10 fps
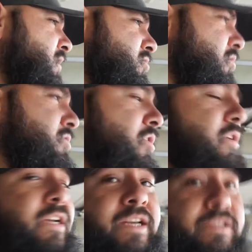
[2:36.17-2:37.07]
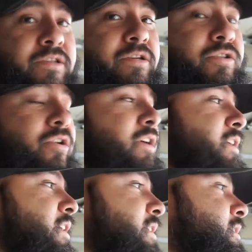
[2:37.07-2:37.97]
so I started looking into the
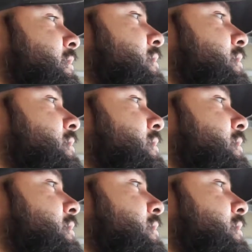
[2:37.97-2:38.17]
truck, and